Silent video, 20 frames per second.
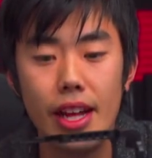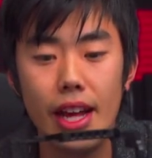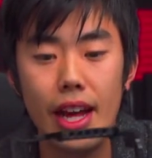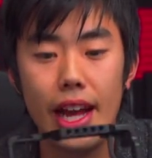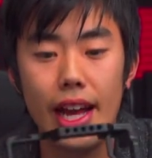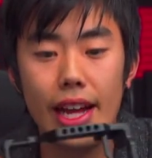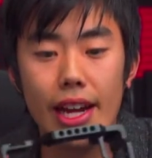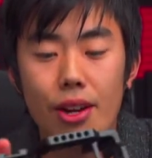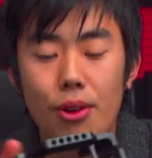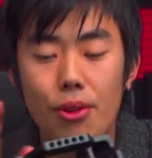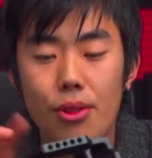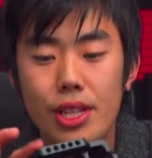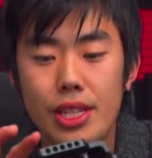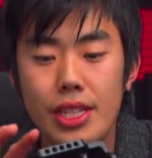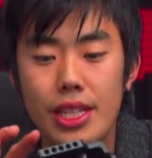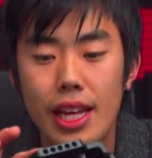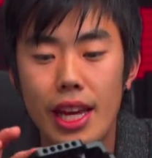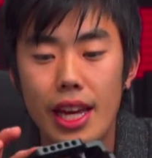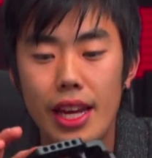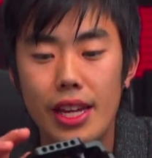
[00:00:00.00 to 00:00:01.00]
And I got this
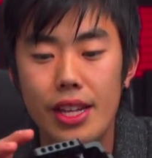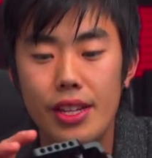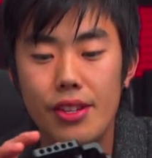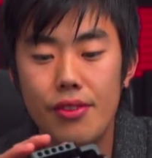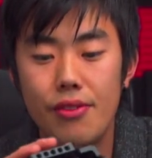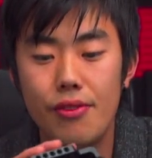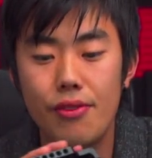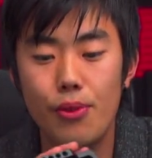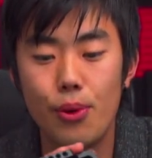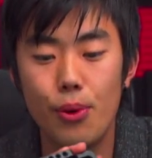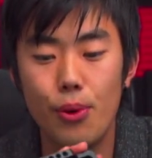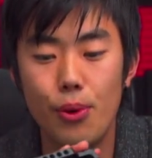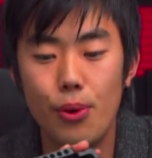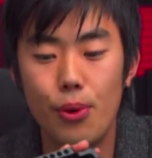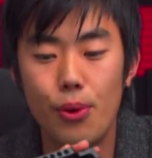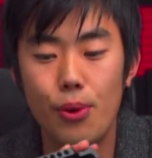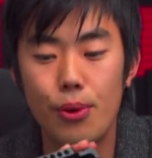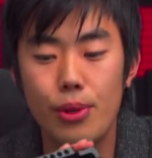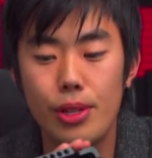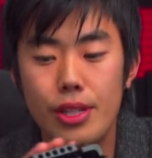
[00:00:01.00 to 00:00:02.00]
cage
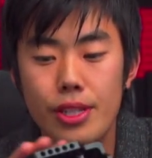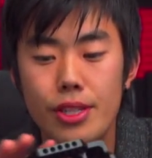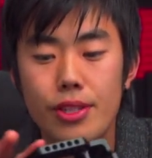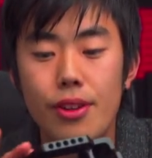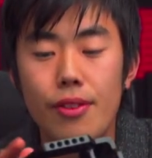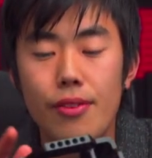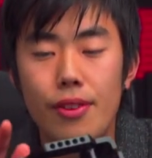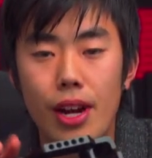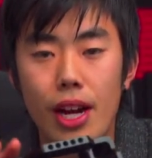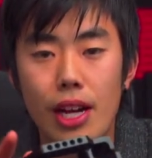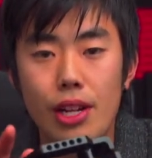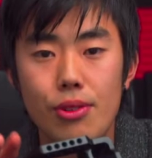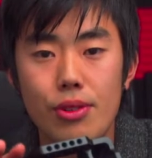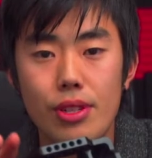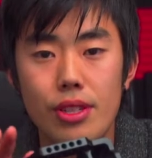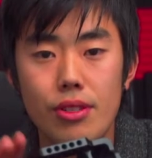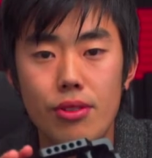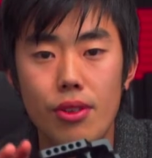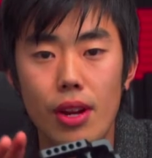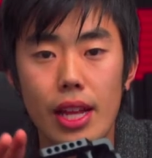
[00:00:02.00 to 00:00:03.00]
for just over 100
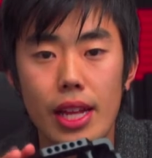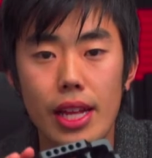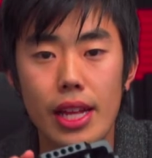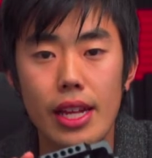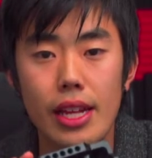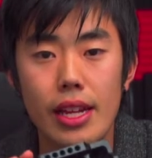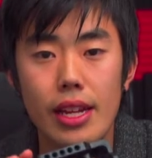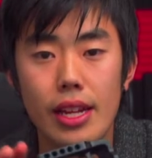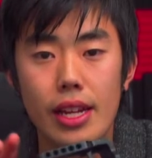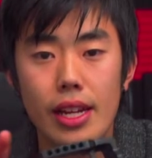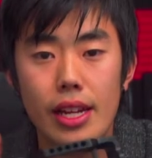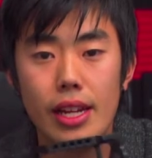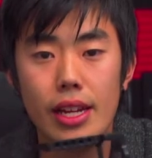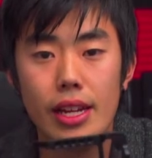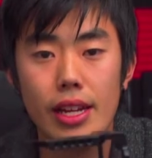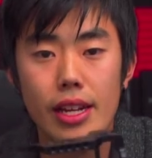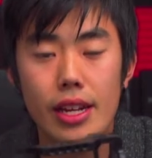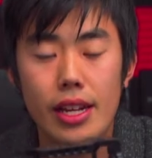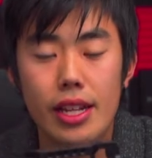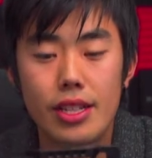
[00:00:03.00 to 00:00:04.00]
Australian.
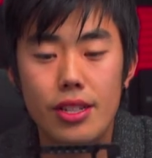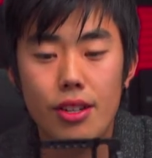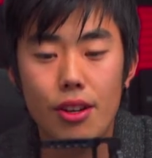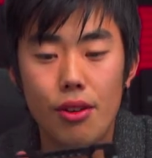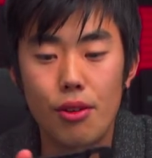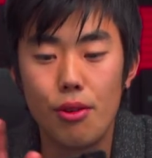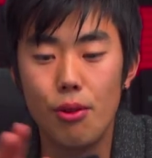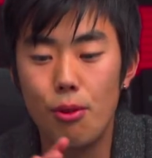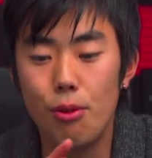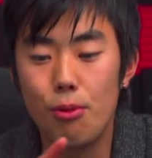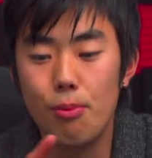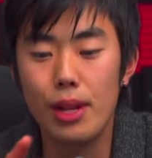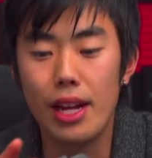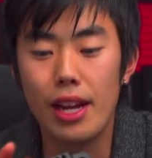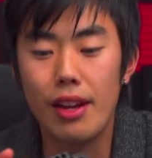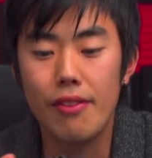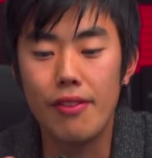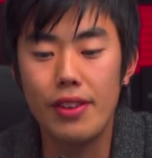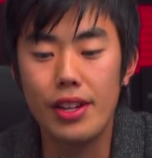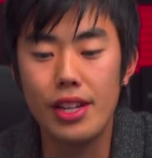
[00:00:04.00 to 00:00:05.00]
It's got an all black
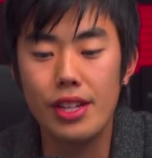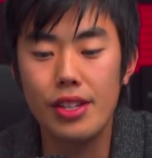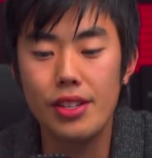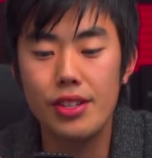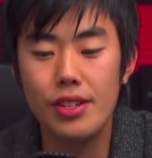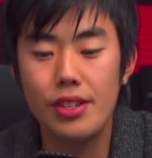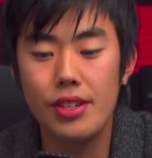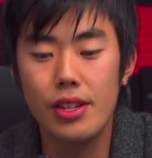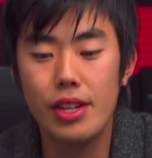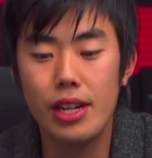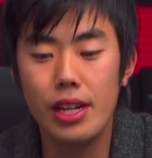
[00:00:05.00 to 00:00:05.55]
finish.